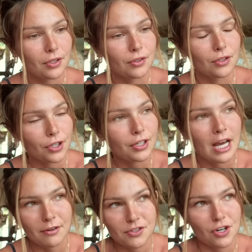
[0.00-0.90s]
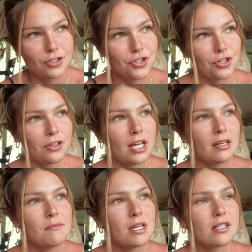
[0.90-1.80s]
learn how to start
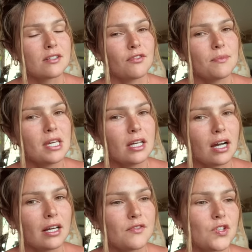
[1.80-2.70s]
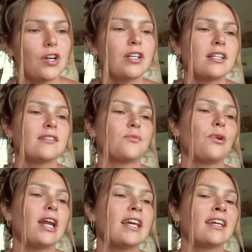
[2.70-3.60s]
journaling. Because for me, it kind of started as
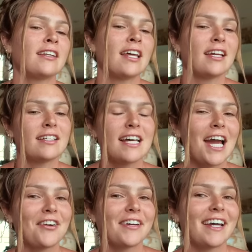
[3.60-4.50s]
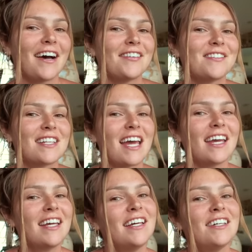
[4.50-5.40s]
writing in a diary. I would say,
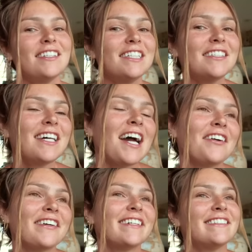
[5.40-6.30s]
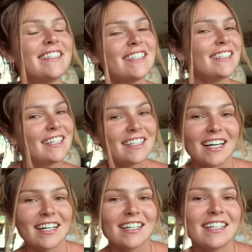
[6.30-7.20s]
dear diary,
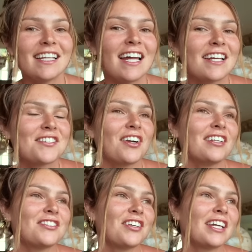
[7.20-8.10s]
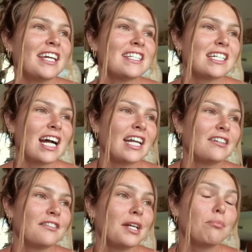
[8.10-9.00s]
da-da-da-da-da. And then I started turning it into kind
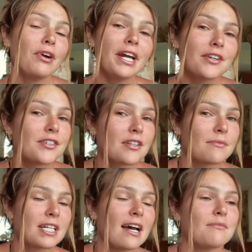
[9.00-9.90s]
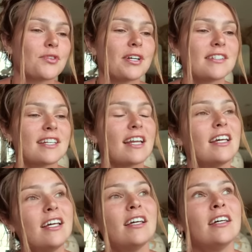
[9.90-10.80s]
of prayers sometimes, where it said,
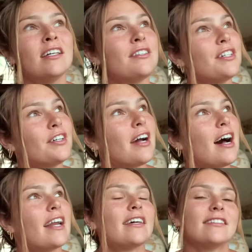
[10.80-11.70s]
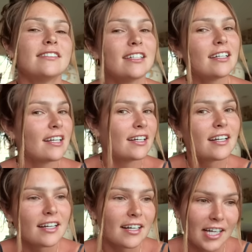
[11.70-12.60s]
dear God,
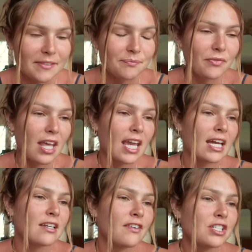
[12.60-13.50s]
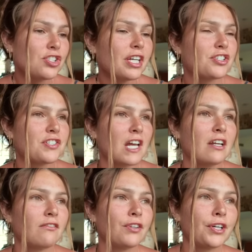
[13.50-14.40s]
da-da-da-da-da-da. And eventually I just kind
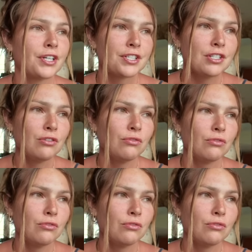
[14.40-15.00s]
of learned